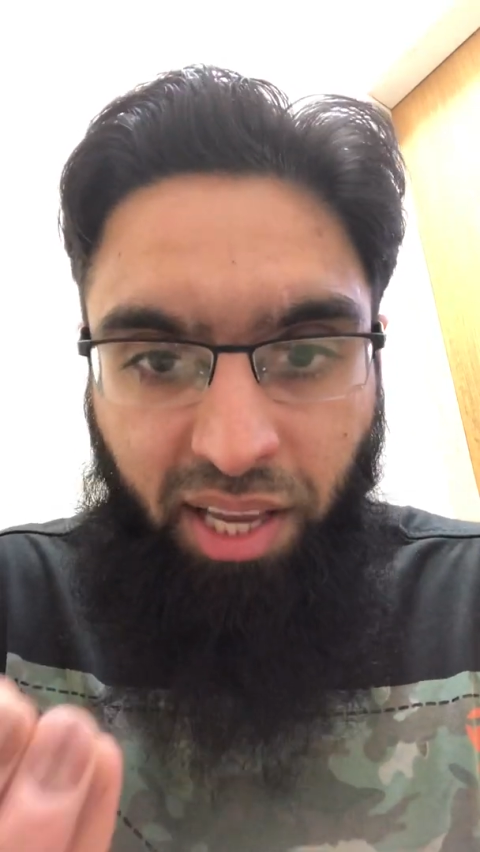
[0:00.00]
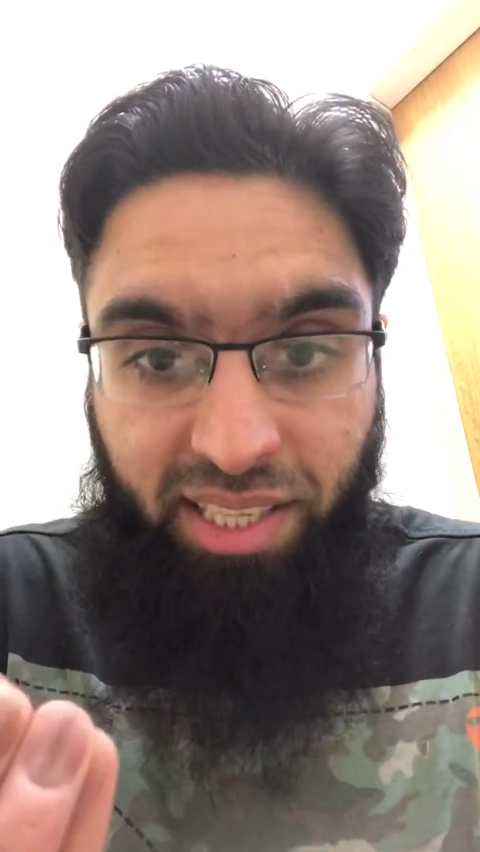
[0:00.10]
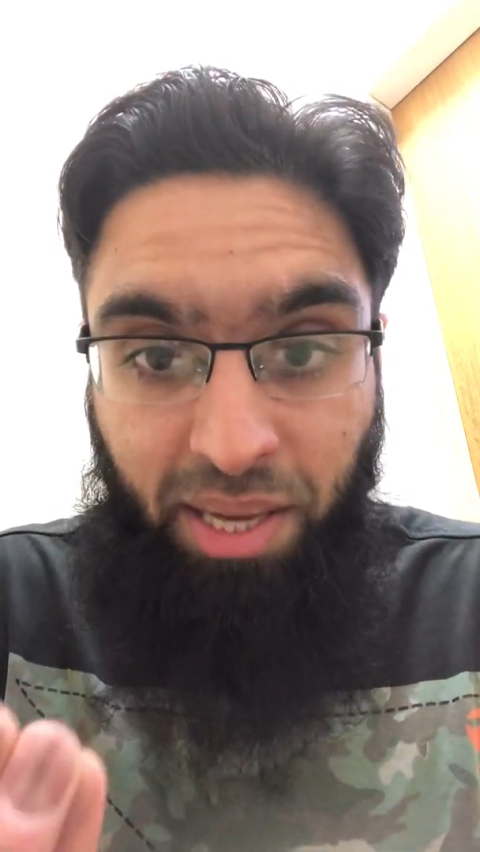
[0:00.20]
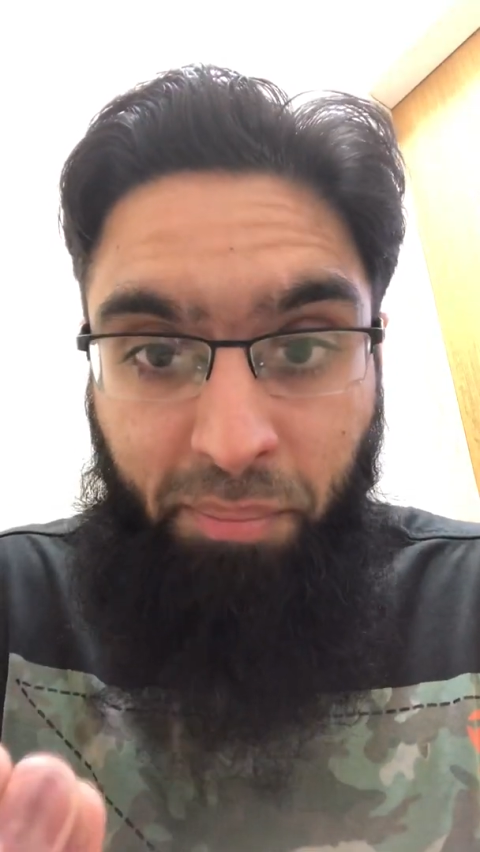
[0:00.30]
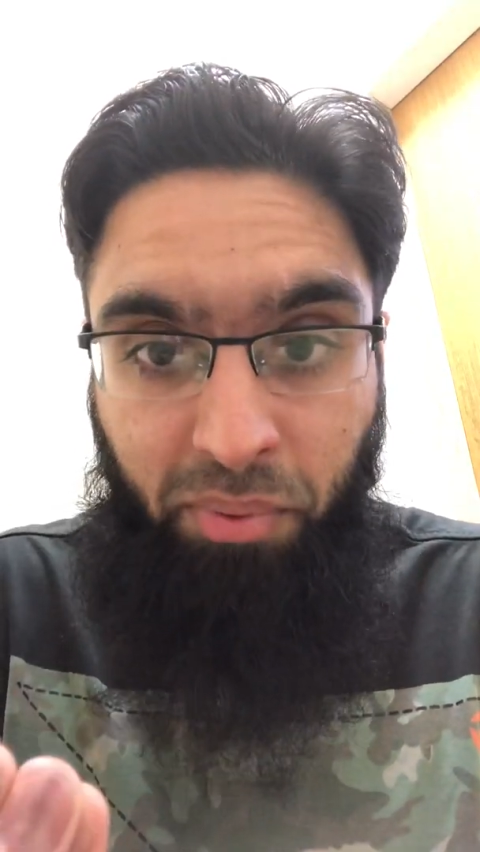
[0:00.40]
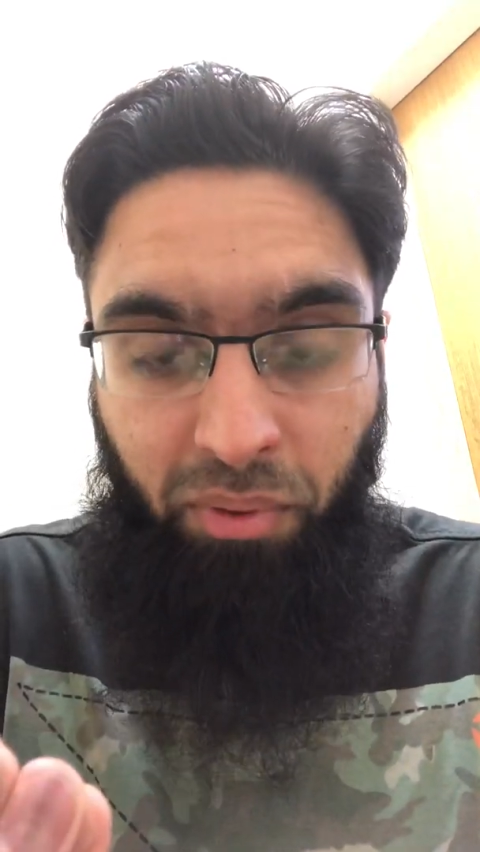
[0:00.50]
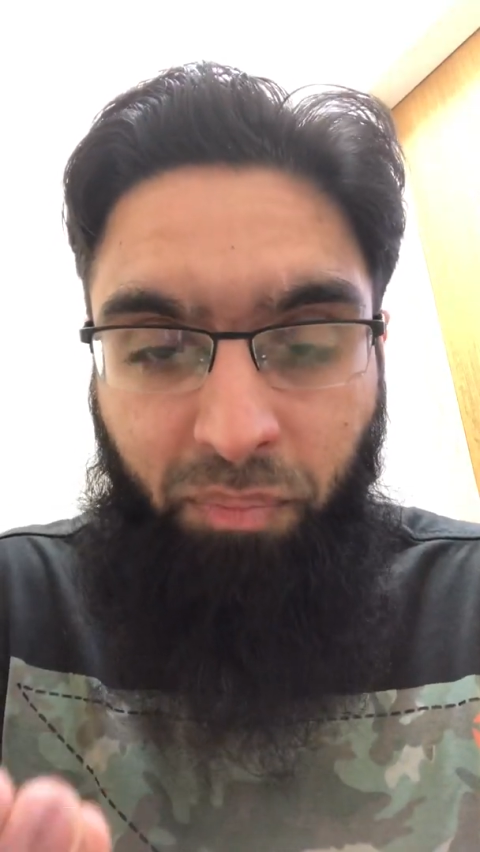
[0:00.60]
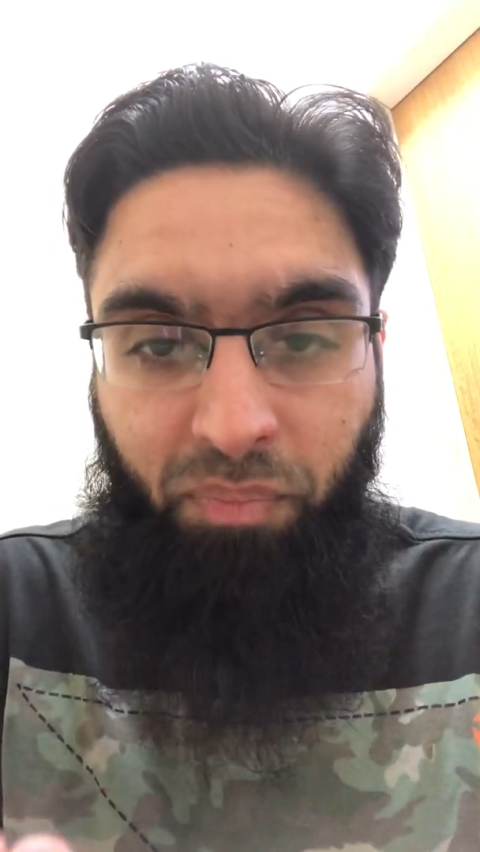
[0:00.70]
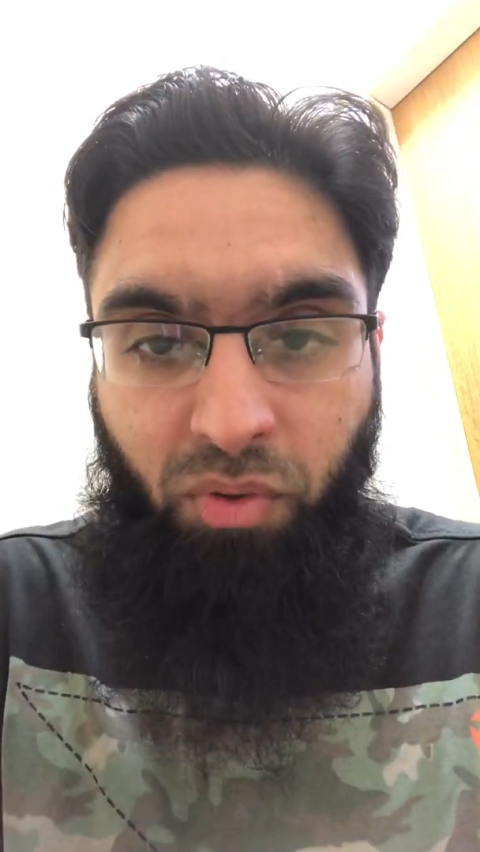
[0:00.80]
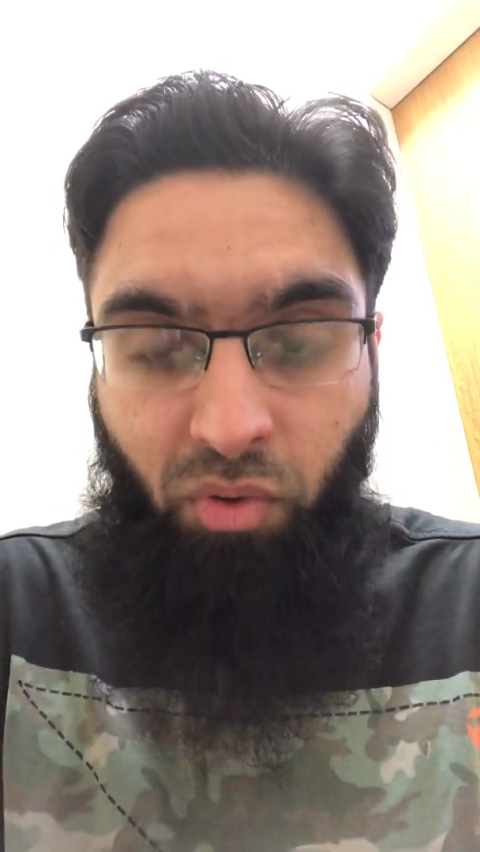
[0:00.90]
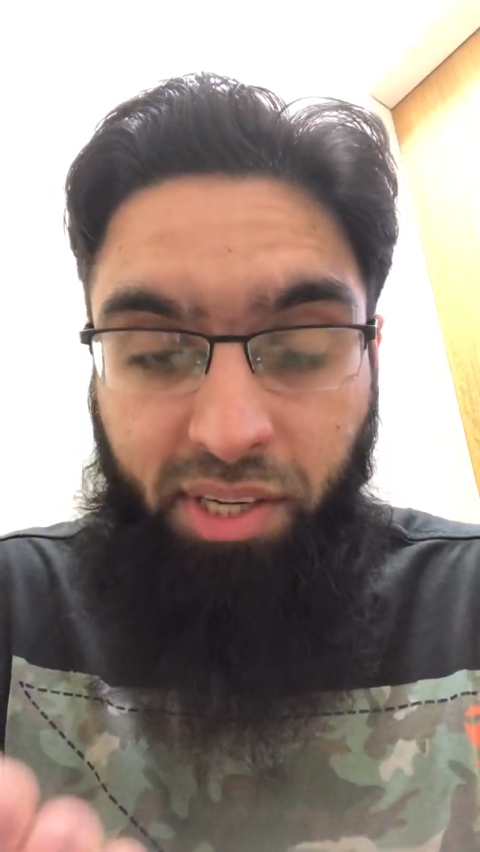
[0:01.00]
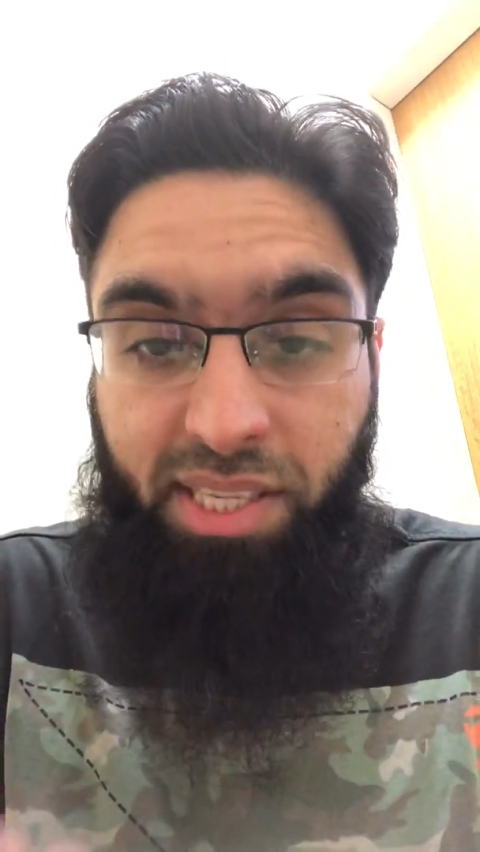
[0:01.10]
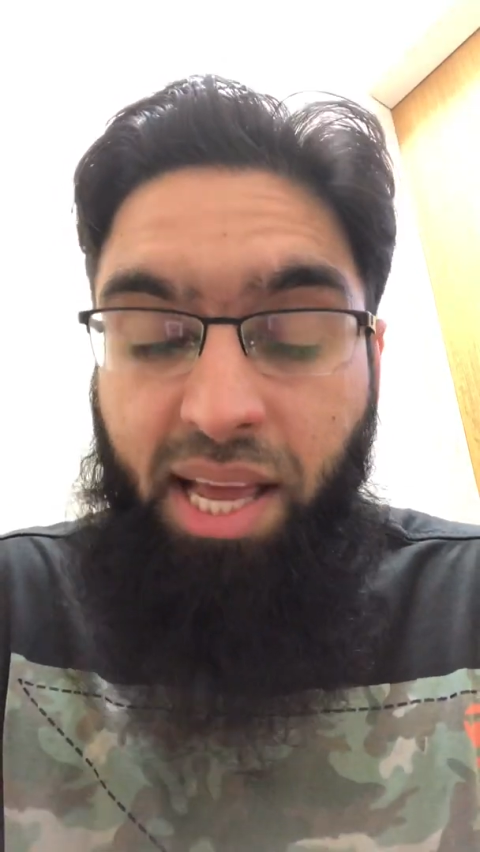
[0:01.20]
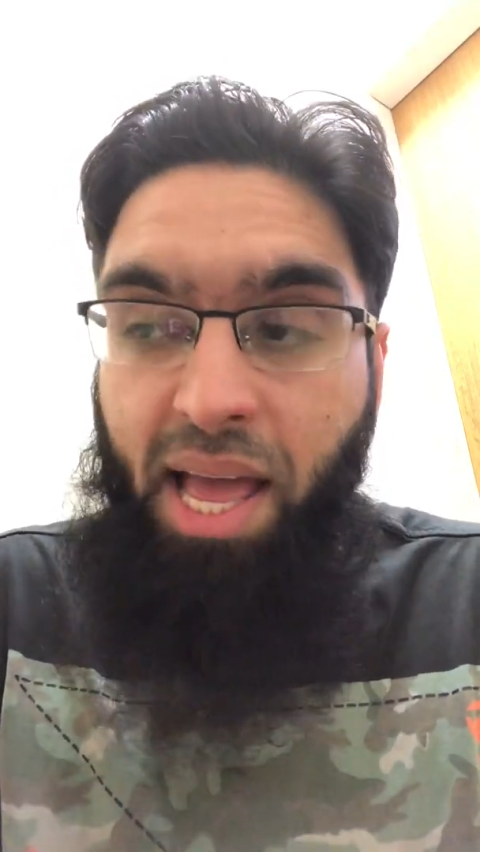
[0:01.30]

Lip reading: example, right?